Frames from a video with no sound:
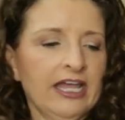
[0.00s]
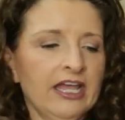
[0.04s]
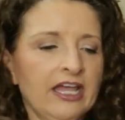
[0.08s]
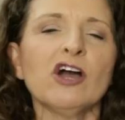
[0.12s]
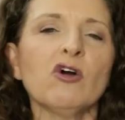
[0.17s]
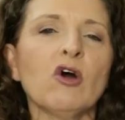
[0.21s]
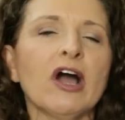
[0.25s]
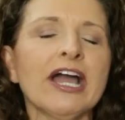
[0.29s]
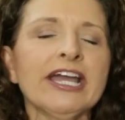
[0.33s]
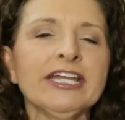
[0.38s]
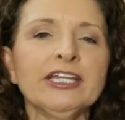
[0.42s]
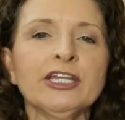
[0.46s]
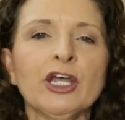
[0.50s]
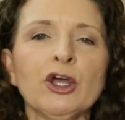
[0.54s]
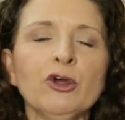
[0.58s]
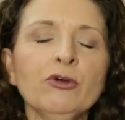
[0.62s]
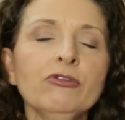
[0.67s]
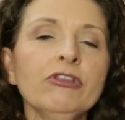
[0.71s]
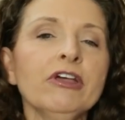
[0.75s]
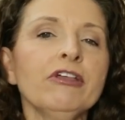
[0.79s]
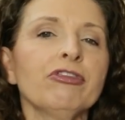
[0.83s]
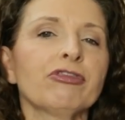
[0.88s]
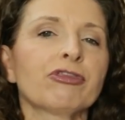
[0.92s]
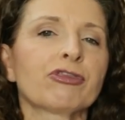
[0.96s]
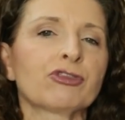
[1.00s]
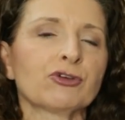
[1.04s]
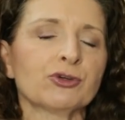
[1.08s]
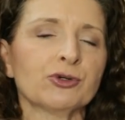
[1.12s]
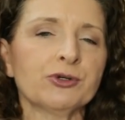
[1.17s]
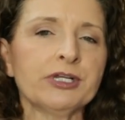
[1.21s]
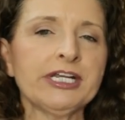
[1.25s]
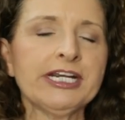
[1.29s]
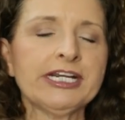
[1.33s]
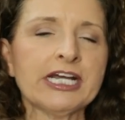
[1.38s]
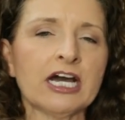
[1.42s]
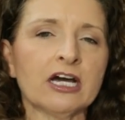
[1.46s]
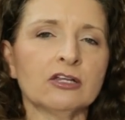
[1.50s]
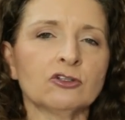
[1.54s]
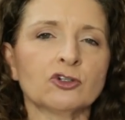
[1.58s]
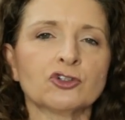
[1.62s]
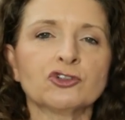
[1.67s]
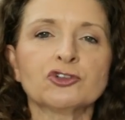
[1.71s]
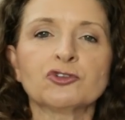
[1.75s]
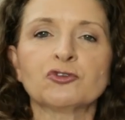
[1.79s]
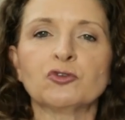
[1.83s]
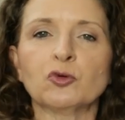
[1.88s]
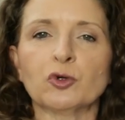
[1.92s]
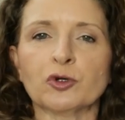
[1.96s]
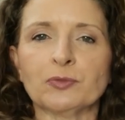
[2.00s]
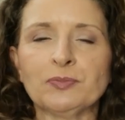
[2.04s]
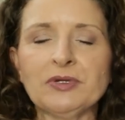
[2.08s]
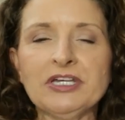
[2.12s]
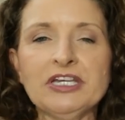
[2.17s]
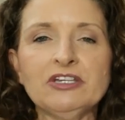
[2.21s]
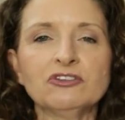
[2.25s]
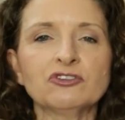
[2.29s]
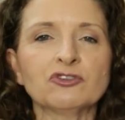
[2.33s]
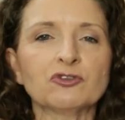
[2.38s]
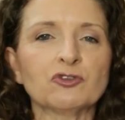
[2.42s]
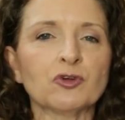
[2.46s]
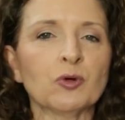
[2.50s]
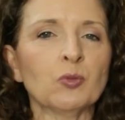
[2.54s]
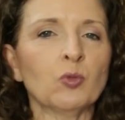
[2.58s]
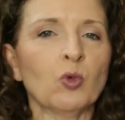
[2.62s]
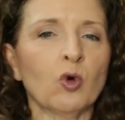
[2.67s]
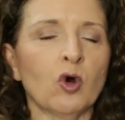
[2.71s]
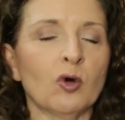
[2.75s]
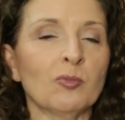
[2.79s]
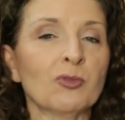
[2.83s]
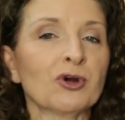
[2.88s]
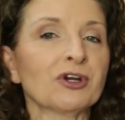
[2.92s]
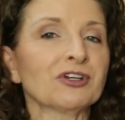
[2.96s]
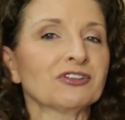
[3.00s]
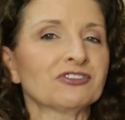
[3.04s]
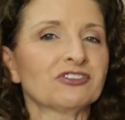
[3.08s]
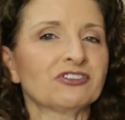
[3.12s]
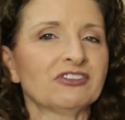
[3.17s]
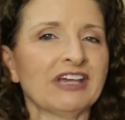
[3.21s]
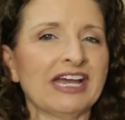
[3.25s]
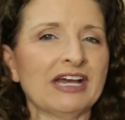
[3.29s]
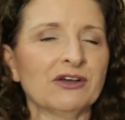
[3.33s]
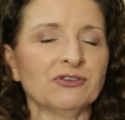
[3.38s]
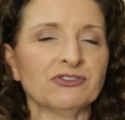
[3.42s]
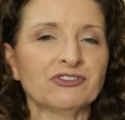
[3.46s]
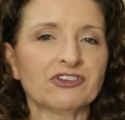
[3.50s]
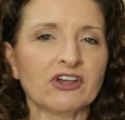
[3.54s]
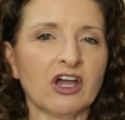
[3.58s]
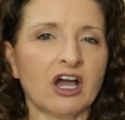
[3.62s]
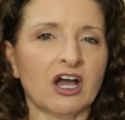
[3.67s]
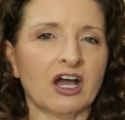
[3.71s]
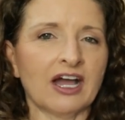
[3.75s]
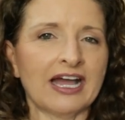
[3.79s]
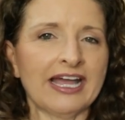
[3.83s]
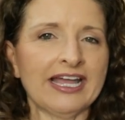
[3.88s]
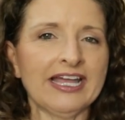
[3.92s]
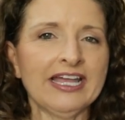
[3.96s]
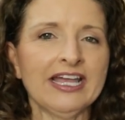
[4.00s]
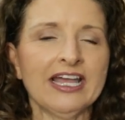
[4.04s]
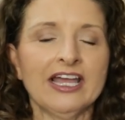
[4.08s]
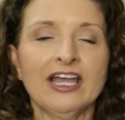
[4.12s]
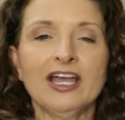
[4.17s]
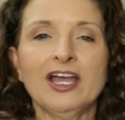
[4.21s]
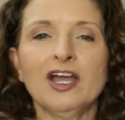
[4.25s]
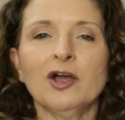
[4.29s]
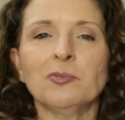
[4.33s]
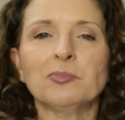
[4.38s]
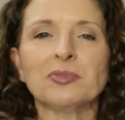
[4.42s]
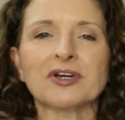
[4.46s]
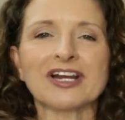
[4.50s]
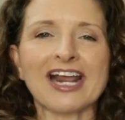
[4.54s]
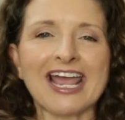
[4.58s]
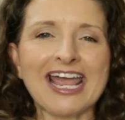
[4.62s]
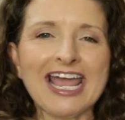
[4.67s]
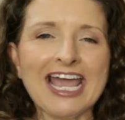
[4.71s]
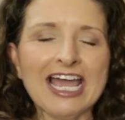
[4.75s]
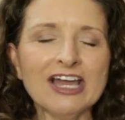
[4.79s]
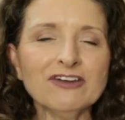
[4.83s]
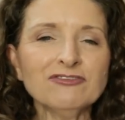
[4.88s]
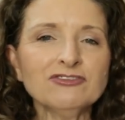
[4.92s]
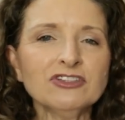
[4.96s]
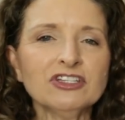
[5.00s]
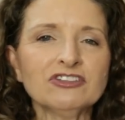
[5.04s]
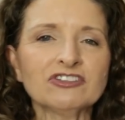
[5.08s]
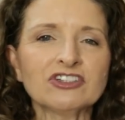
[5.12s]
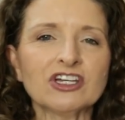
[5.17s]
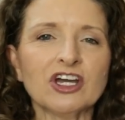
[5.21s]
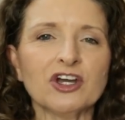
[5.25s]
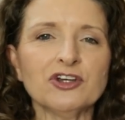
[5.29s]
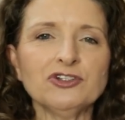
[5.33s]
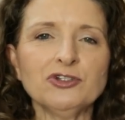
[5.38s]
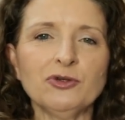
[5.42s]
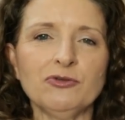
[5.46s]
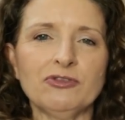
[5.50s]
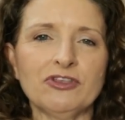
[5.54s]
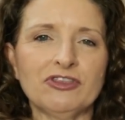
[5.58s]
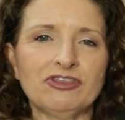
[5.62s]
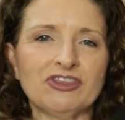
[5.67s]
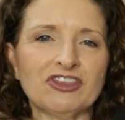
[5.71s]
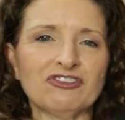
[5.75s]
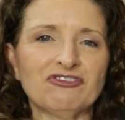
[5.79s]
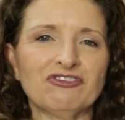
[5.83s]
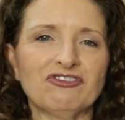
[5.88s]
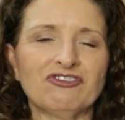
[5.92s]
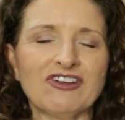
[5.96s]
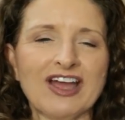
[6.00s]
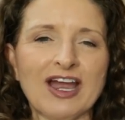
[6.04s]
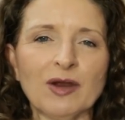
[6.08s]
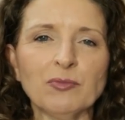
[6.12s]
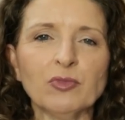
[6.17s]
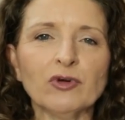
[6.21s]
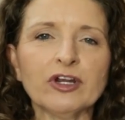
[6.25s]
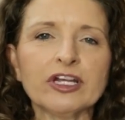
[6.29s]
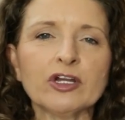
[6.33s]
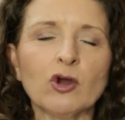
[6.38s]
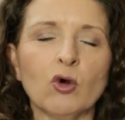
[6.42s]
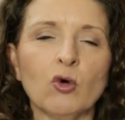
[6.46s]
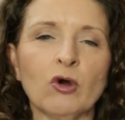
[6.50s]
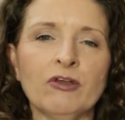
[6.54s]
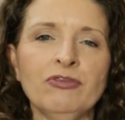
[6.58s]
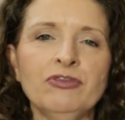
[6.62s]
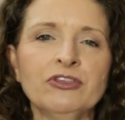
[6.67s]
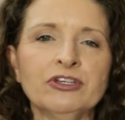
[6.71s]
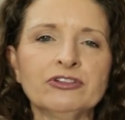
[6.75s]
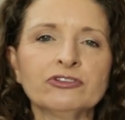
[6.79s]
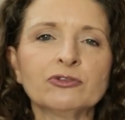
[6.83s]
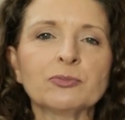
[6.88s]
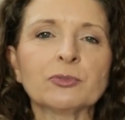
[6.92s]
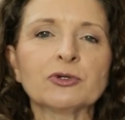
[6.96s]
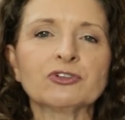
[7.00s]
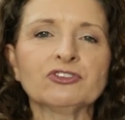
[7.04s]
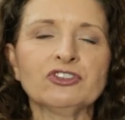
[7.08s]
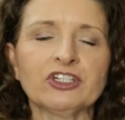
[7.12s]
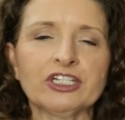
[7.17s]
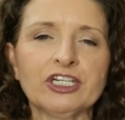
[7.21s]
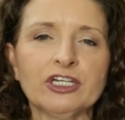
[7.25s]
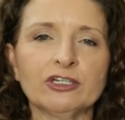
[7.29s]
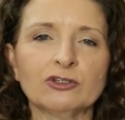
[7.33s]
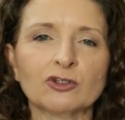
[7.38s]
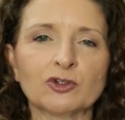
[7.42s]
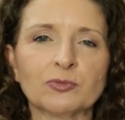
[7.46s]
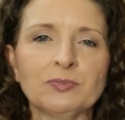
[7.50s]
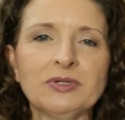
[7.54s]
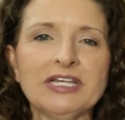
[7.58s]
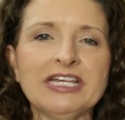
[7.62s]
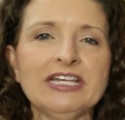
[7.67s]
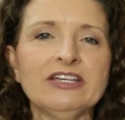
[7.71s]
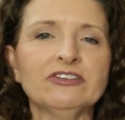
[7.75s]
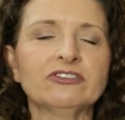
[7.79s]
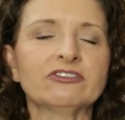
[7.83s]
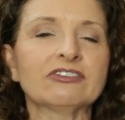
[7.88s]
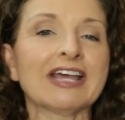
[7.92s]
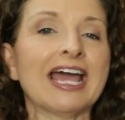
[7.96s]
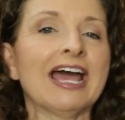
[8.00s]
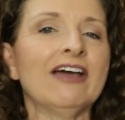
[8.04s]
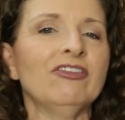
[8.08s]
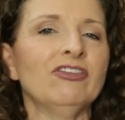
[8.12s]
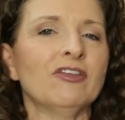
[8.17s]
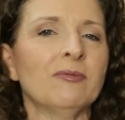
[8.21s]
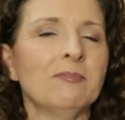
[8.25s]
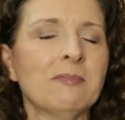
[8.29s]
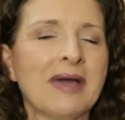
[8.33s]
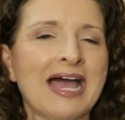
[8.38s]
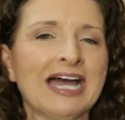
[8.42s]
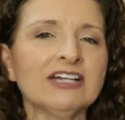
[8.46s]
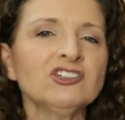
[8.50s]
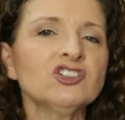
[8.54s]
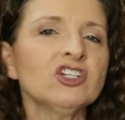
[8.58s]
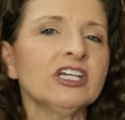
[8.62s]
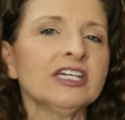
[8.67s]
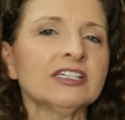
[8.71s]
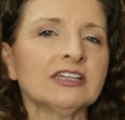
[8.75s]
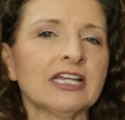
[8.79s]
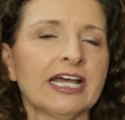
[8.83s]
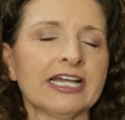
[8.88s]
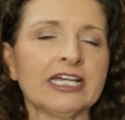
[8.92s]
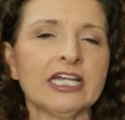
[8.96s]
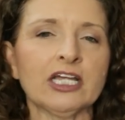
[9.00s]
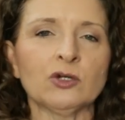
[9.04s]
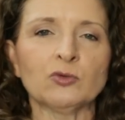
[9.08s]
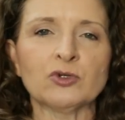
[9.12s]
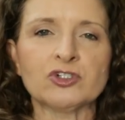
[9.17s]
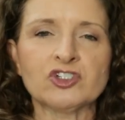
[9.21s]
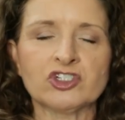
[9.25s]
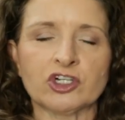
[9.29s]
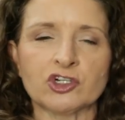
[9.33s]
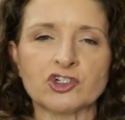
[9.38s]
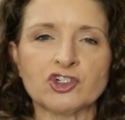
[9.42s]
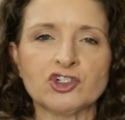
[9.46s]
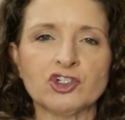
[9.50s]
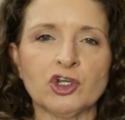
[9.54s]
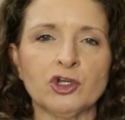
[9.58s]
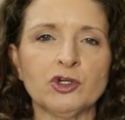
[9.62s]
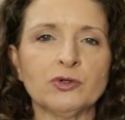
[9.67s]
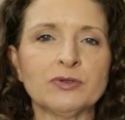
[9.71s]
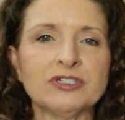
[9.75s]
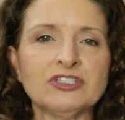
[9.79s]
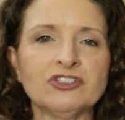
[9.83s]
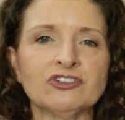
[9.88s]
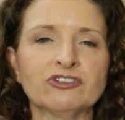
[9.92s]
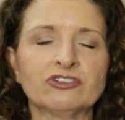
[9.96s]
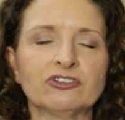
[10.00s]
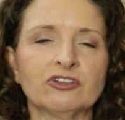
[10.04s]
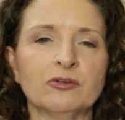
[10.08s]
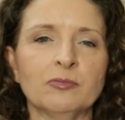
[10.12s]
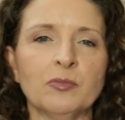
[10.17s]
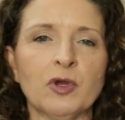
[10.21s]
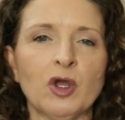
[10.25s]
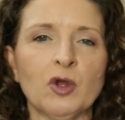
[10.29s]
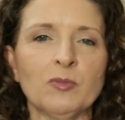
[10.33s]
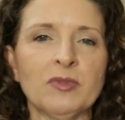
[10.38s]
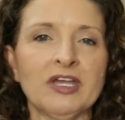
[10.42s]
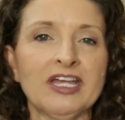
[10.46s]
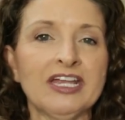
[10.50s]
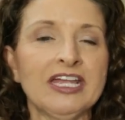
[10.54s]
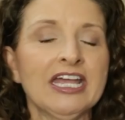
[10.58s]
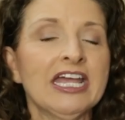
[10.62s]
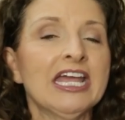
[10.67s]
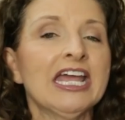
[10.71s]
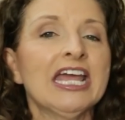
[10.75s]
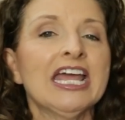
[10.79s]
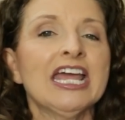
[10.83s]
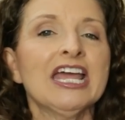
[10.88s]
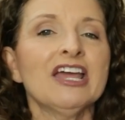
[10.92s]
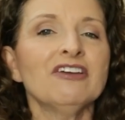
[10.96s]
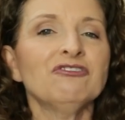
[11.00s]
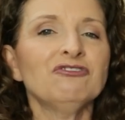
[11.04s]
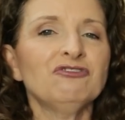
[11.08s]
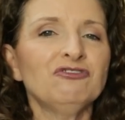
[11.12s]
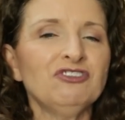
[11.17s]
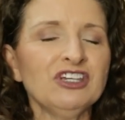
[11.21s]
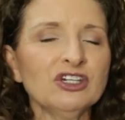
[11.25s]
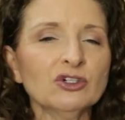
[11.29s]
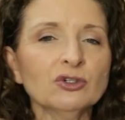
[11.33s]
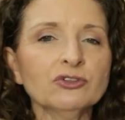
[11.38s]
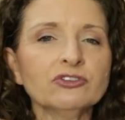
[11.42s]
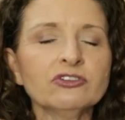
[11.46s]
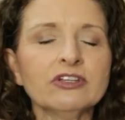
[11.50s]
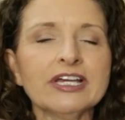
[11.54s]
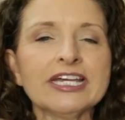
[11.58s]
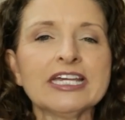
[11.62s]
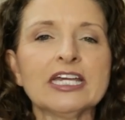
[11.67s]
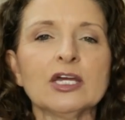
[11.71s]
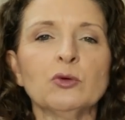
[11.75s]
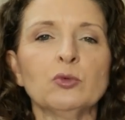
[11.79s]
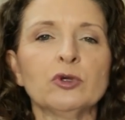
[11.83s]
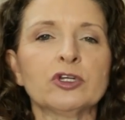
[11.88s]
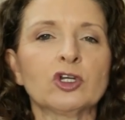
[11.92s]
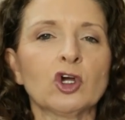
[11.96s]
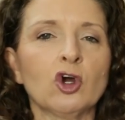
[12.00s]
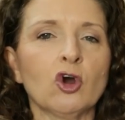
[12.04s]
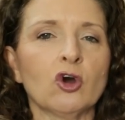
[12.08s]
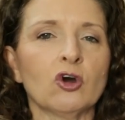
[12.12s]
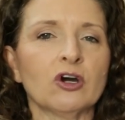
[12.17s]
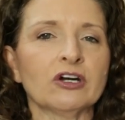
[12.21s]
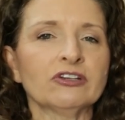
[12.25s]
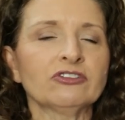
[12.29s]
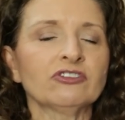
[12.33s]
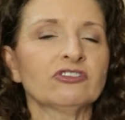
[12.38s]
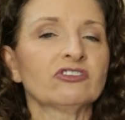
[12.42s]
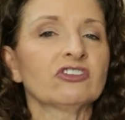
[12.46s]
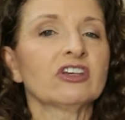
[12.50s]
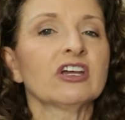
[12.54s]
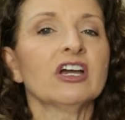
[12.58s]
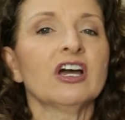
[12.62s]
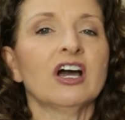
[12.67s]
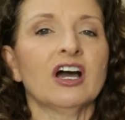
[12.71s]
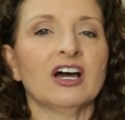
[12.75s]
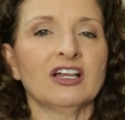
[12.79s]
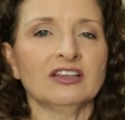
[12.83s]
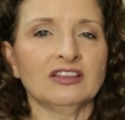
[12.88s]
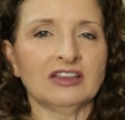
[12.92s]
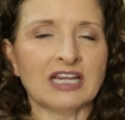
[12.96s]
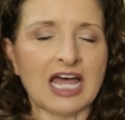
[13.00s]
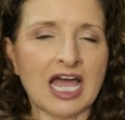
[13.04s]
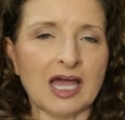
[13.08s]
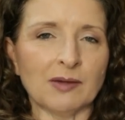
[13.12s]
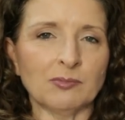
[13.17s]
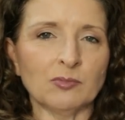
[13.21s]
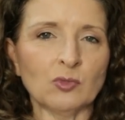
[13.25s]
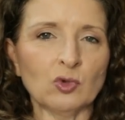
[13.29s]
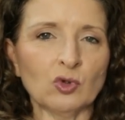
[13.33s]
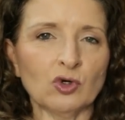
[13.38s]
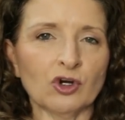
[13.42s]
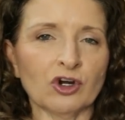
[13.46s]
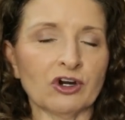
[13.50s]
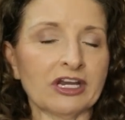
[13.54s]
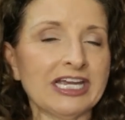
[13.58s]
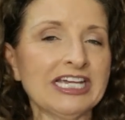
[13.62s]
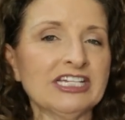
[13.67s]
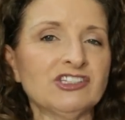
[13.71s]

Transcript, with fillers: Now, I know that $30 for a piece from Walmart sounds high, but I have to tell you that the fabric on this particular piece and the matching legging, which I'll show you in just a moment, feels like it would cost a lot more.